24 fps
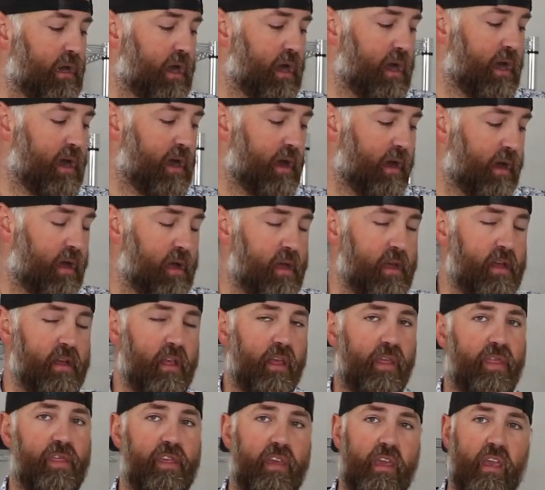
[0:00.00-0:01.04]

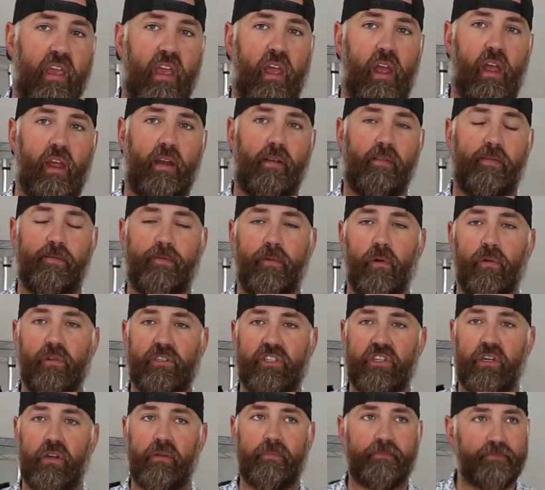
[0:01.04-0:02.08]
the
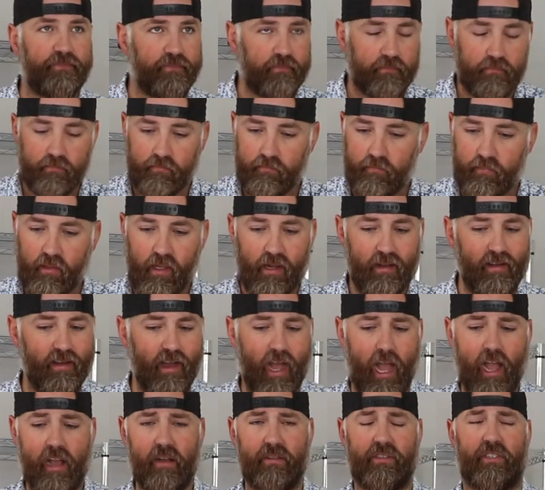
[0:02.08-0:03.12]
Enforcer.
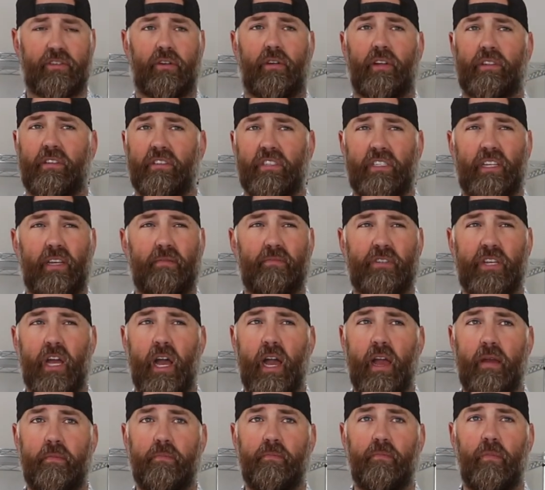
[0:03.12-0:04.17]
I also, at the same
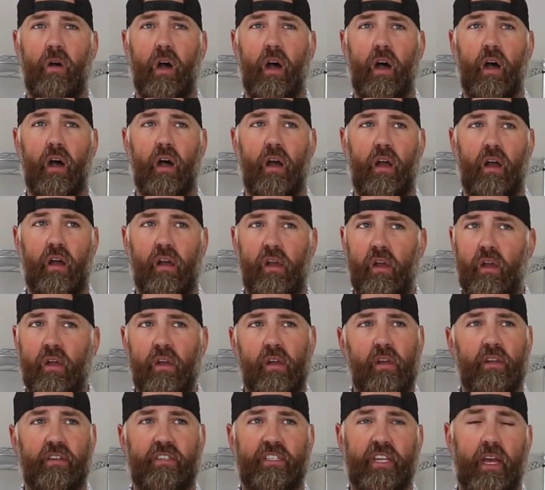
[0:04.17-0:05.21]
time,
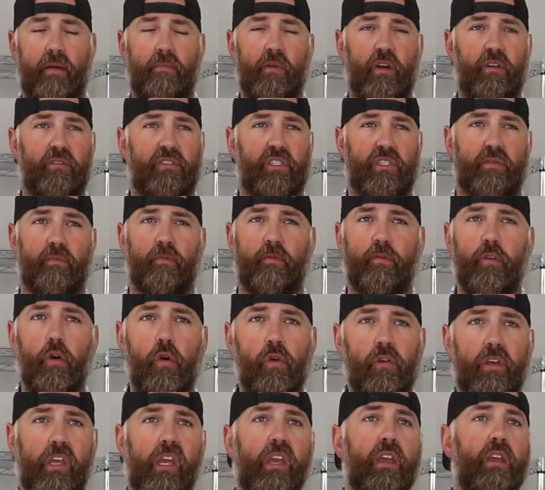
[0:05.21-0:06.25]
demoed some
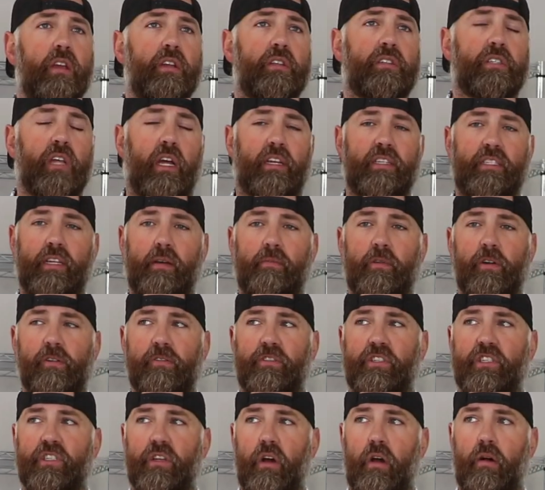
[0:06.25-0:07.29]
Volkies. I demoed
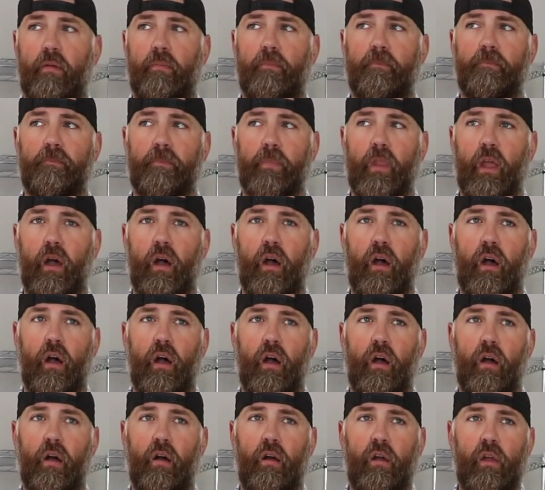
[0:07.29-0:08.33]
some
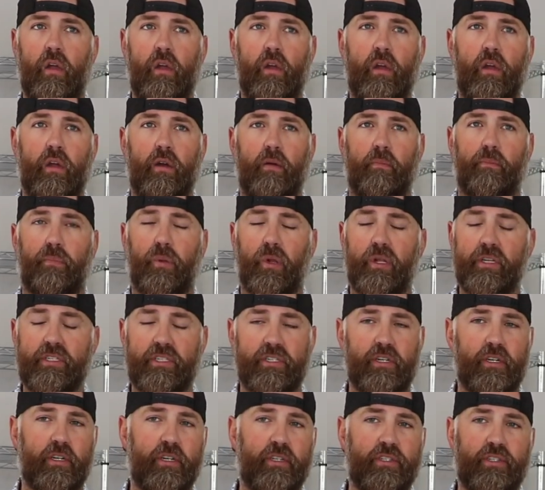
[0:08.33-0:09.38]

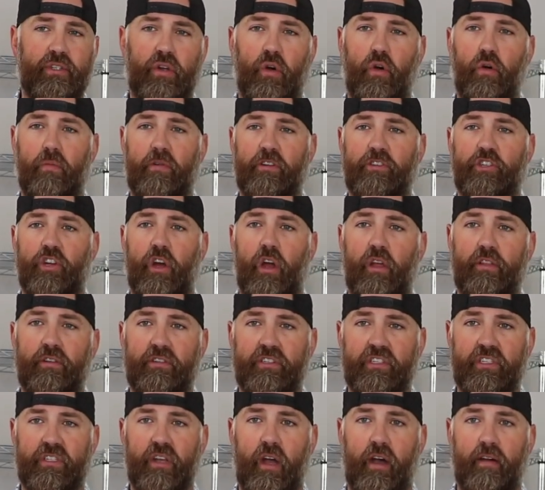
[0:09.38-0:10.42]
Blizzards, a whole bunch of other
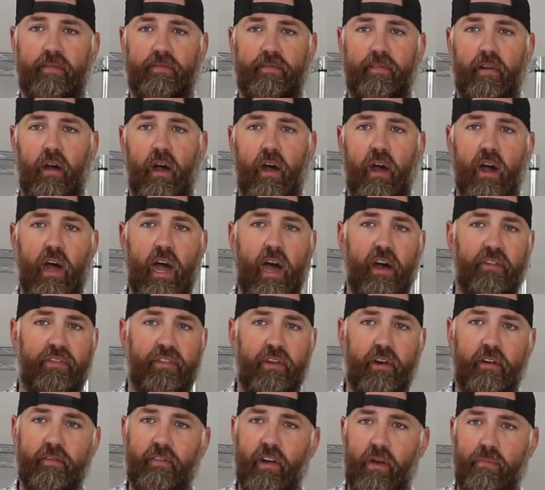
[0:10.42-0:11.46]
stuff out
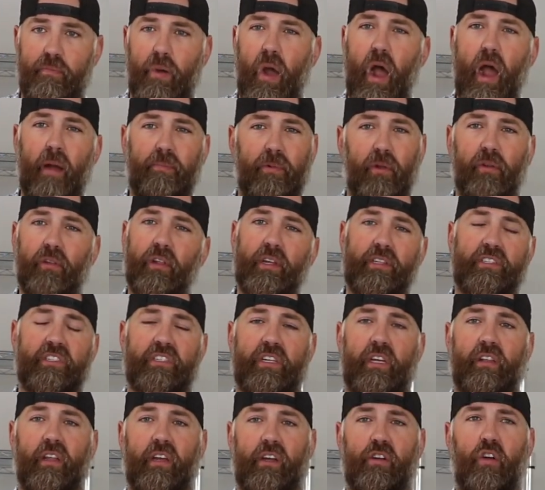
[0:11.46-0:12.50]
there. Very popular, let's
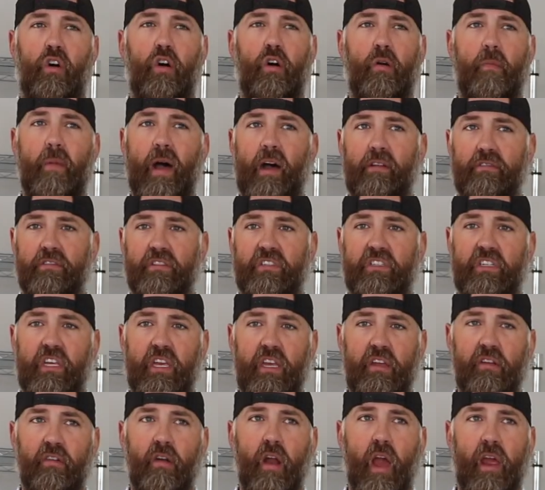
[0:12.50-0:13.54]
say, like all mountain
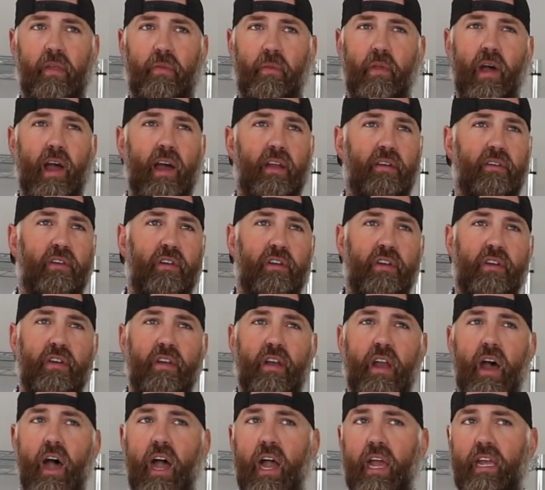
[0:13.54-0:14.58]
ski, right in that
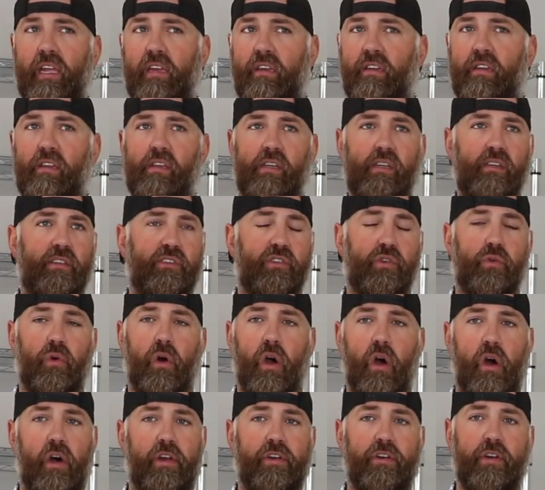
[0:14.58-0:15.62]
90 to
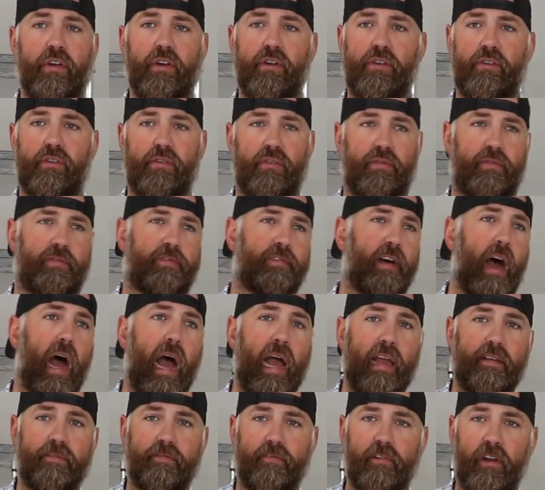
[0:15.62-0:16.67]

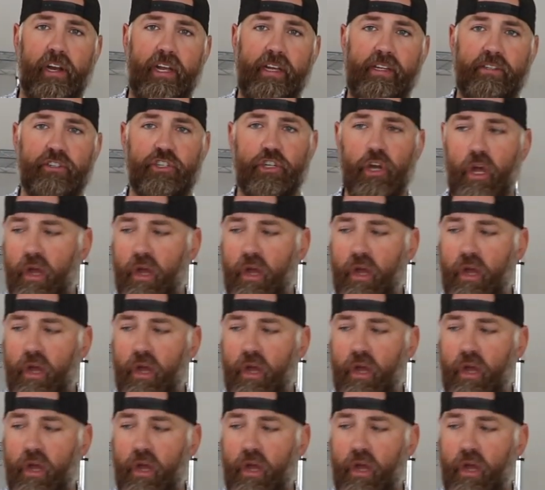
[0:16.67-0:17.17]
105 range.